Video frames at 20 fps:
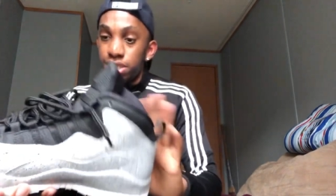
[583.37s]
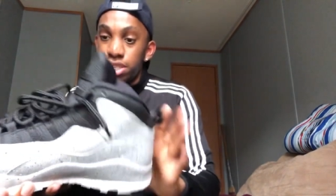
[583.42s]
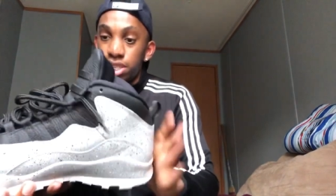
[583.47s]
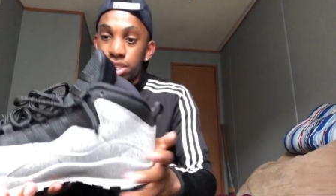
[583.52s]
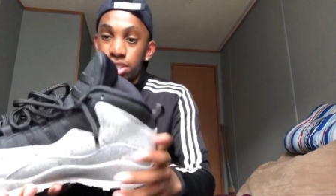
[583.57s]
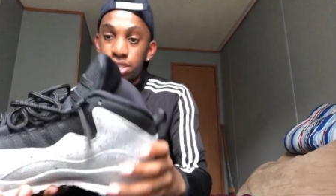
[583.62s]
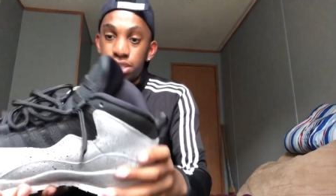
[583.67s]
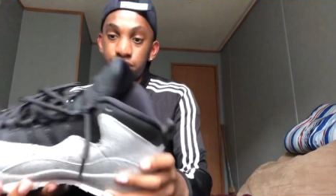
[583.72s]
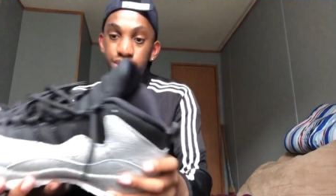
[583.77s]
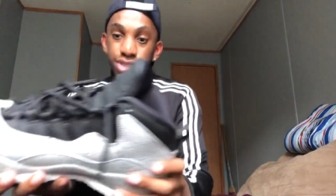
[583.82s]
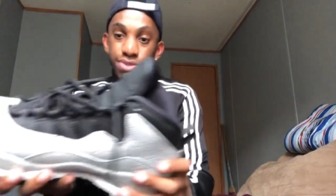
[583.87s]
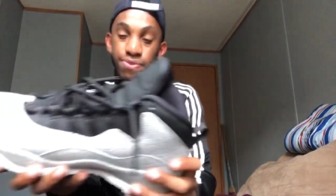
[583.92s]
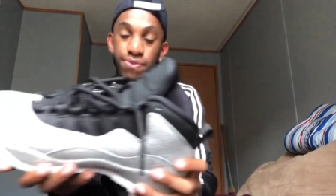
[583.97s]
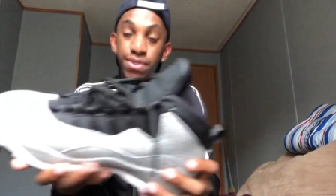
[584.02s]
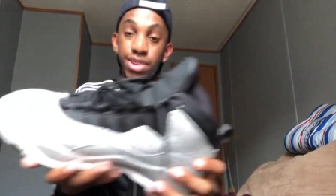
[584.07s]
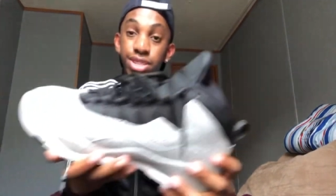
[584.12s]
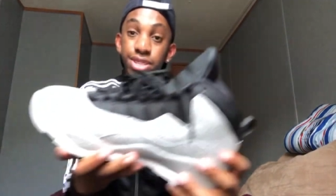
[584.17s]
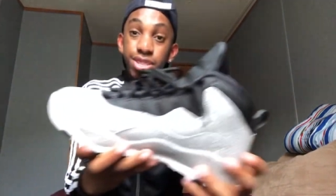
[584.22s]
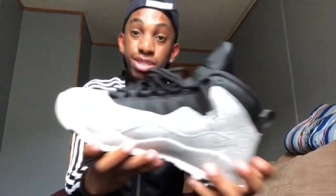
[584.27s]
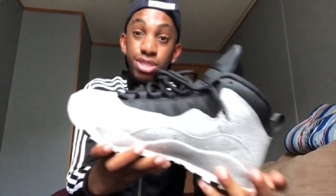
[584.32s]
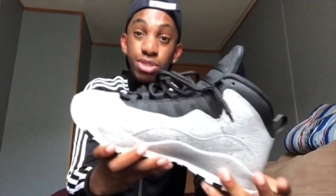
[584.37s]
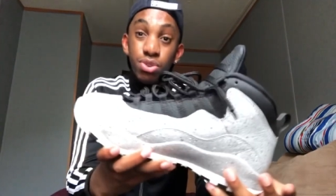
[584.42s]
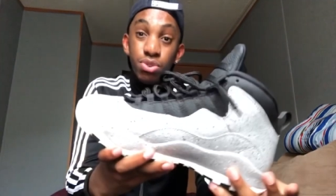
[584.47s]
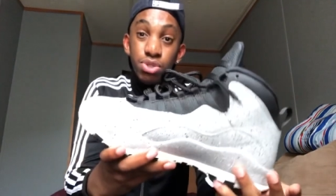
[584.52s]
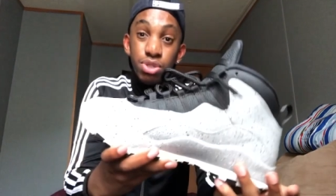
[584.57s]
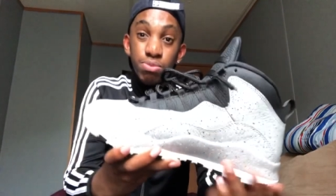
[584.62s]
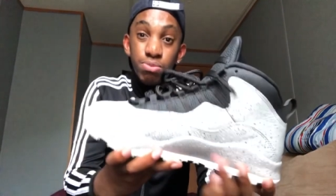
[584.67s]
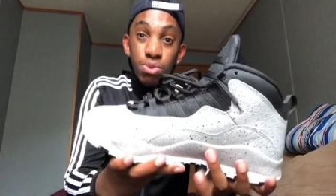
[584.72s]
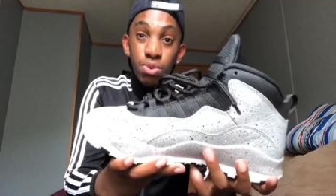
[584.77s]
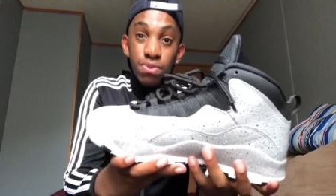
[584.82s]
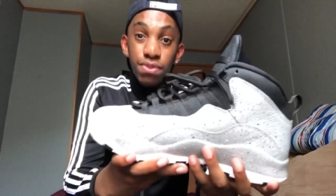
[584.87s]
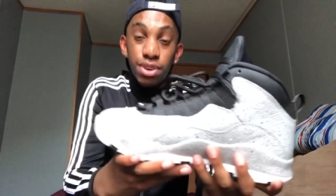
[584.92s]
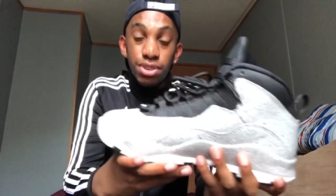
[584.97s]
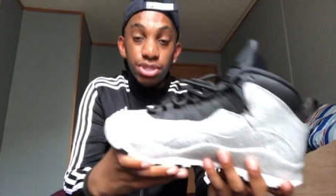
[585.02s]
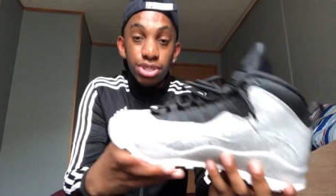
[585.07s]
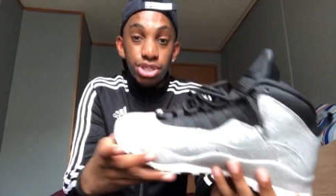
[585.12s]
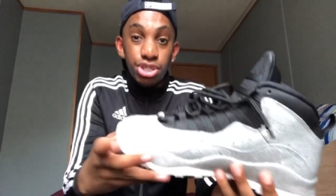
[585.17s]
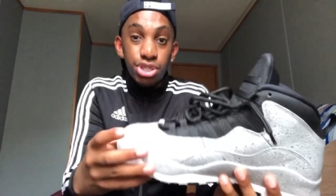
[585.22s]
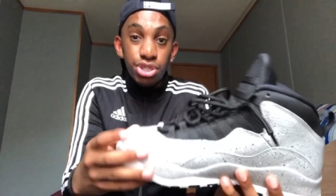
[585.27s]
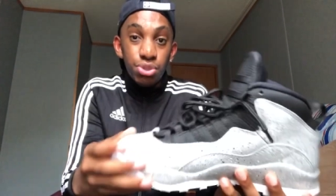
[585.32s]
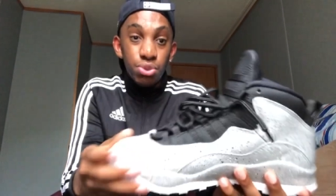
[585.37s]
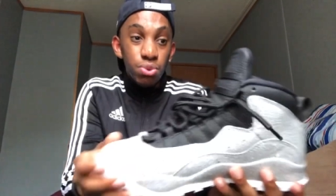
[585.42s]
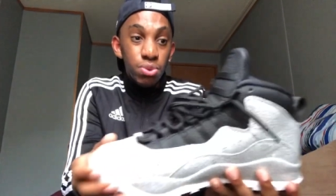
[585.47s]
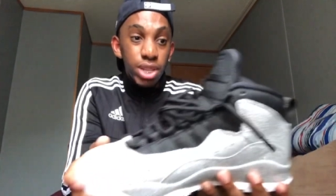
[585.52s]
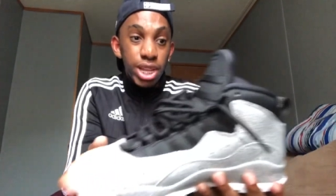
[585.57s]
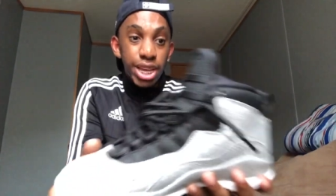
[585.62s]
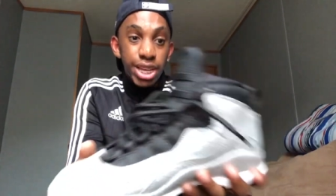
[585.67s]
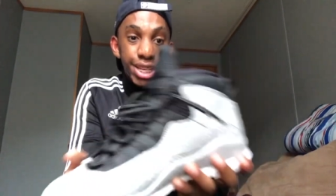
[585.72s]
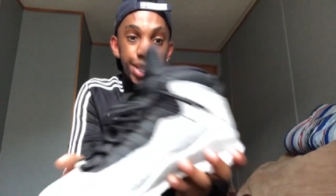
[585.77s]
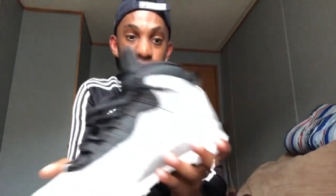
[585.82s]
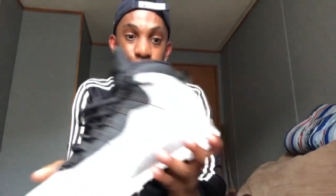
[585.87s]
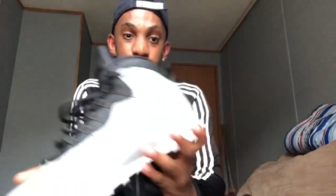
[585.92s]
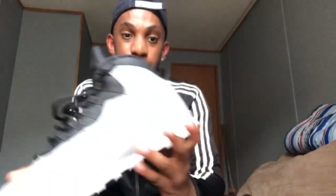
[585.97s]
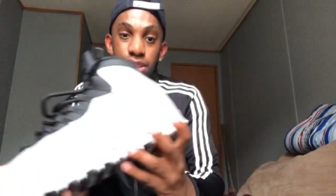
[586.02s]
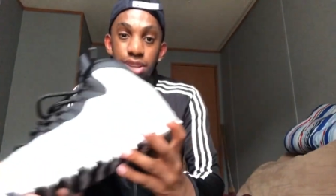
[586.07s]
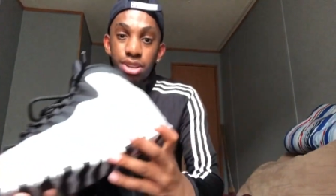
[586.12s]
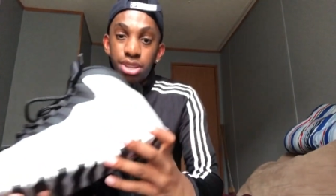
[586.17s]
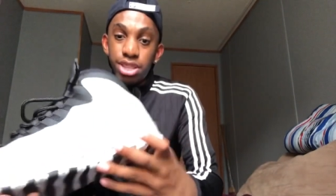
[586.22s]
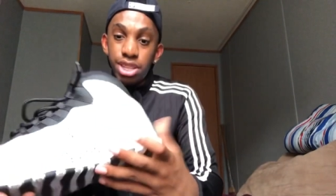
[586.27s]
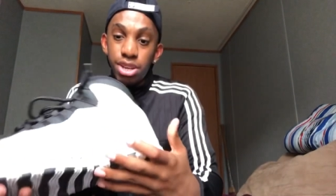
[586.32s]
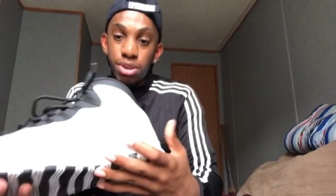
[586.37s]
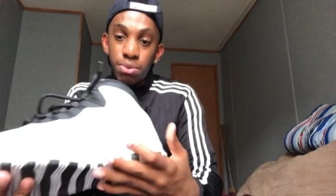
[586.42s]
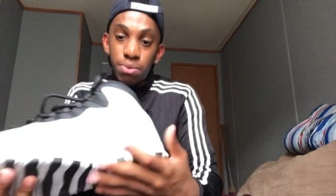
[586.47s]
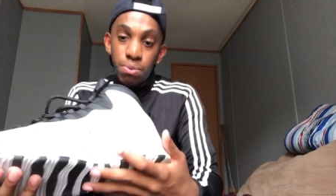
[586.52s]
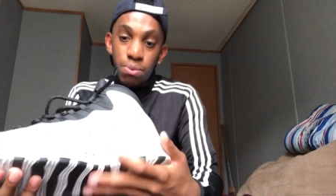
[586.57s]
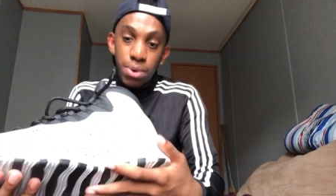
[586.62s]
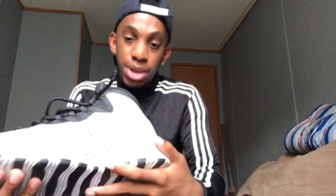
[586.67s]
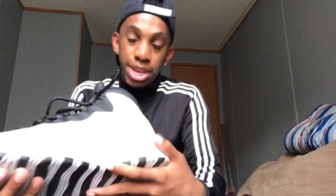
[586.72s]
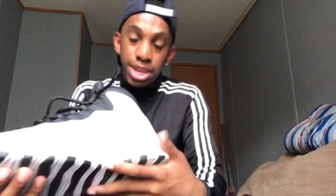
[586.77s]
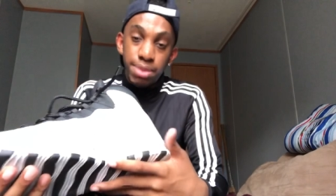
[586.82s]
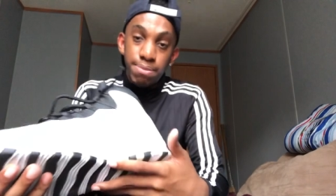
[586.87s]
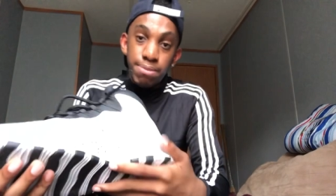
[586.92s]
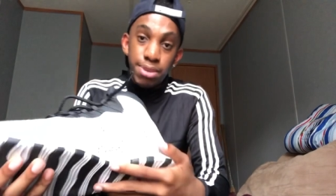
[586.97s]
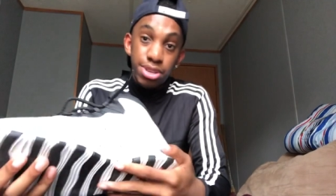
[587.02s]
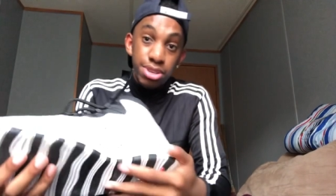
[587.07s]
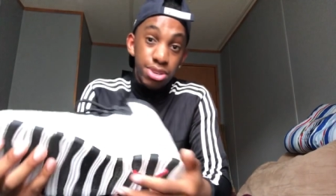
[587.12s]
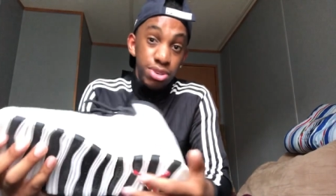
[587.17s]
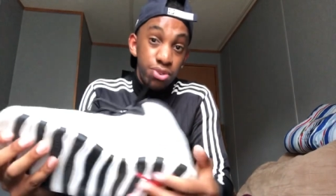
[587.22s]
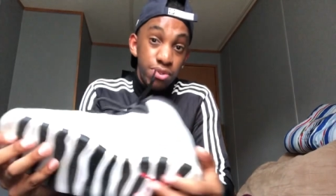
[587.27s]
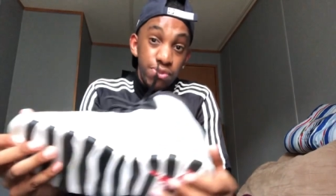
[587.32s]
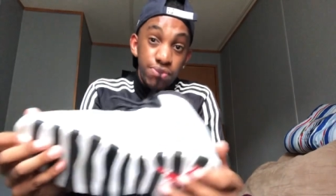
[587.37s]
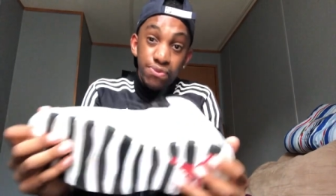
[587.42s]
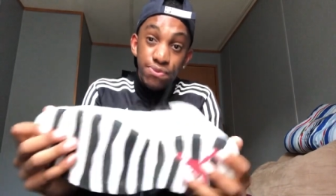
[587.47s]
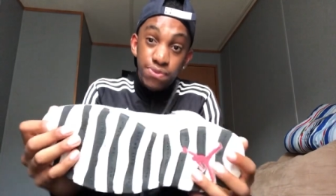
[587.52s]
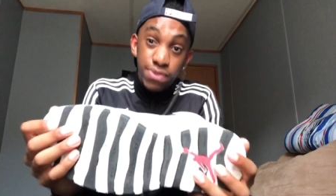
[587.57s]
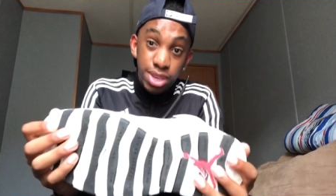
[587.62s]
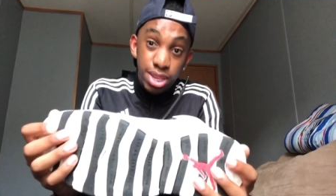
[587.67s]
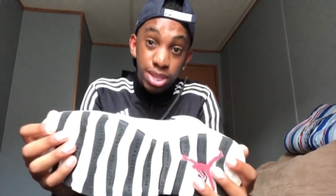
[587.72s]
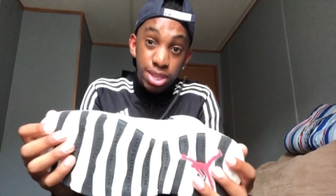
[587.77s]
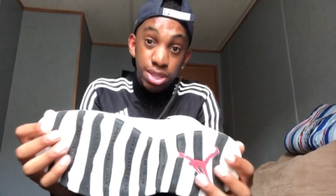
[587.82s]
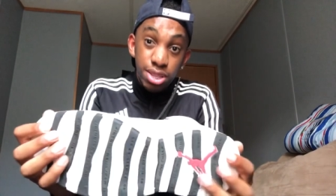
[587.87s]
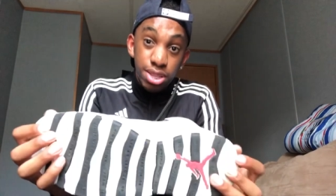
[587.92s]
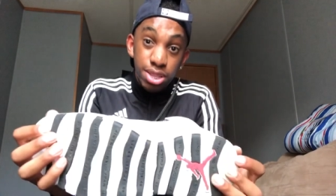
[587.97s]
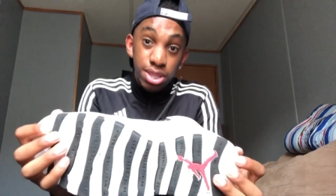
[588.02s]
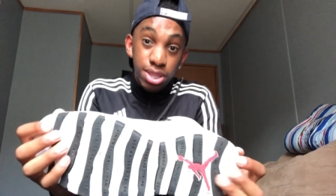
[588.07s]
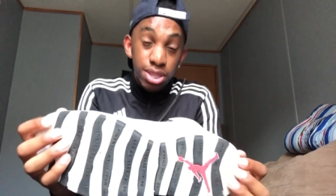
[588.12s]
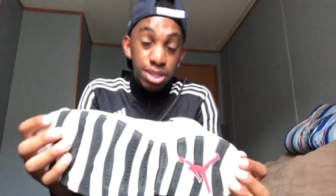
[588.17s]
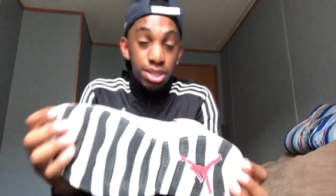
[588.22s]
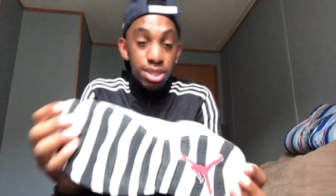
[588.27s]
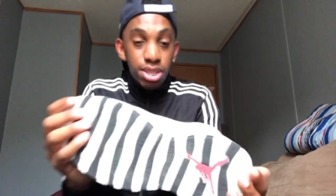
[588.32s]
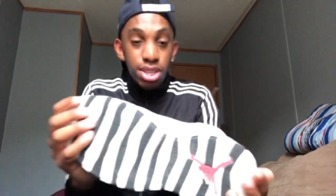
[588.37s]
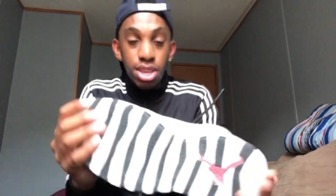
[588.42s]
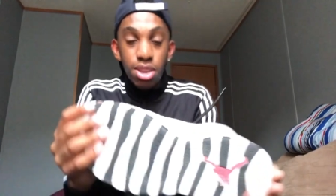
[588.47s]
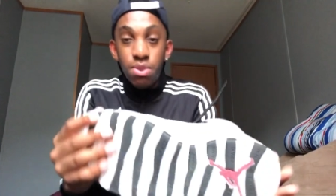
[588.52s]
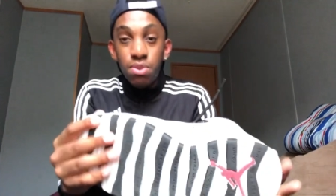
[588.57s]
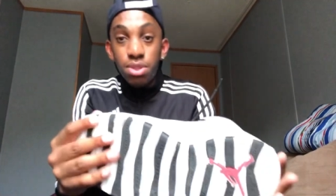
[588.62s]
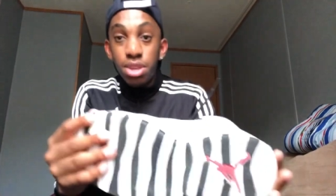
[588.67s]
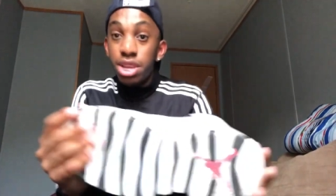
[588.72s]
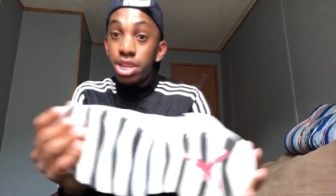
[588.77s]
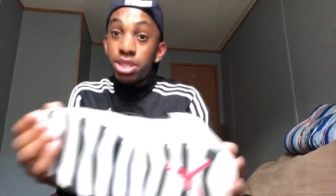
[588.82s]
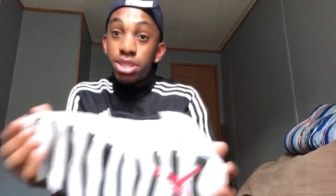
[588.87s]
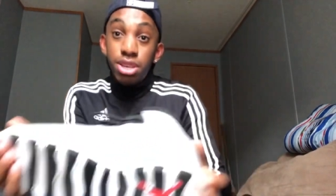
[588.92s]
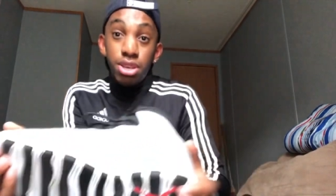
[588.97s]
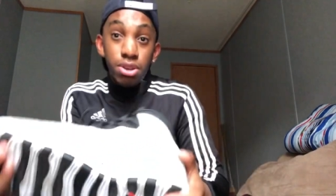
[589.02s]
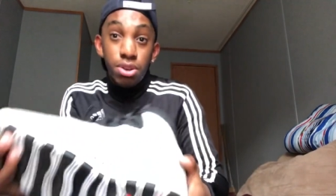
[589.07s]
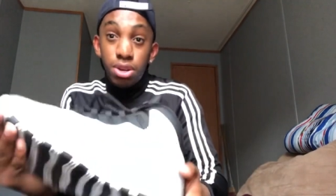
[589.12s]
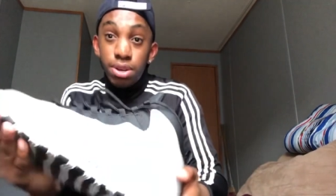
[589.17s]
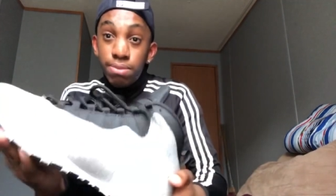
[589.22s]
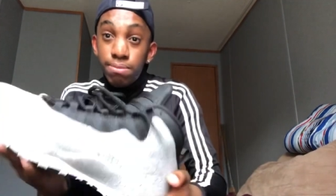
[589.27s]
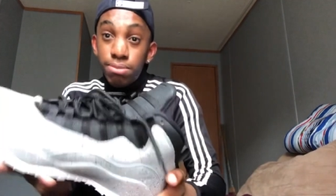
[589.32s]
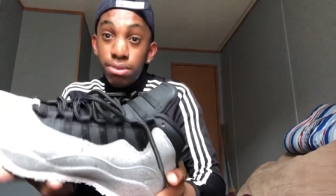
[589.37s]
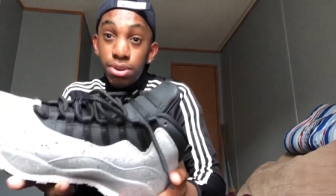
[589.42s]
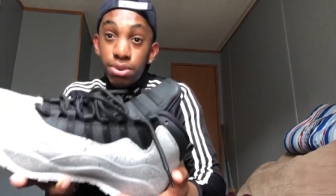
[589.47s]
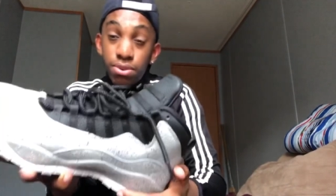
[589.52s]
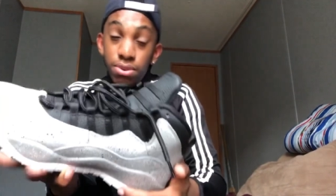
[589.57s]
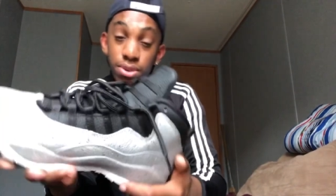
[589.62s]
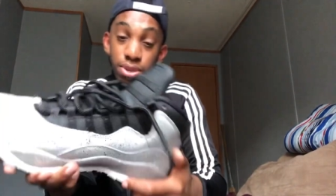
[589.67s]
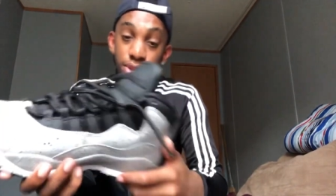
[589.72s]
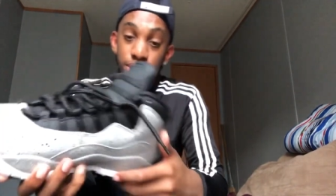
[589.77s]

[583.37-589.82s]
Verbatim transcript: it just fits so smooth on the shoe. Like they're way better on feet do you think they are, bro?